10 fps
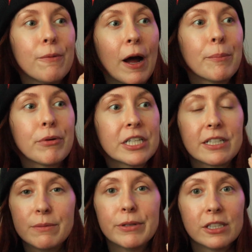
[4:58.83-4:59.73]

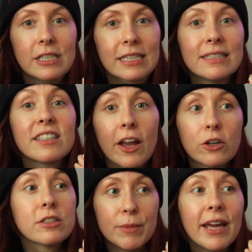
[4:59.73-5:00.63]
unpredictability
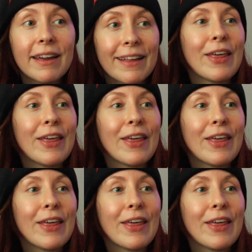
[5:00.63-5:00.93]
scares me.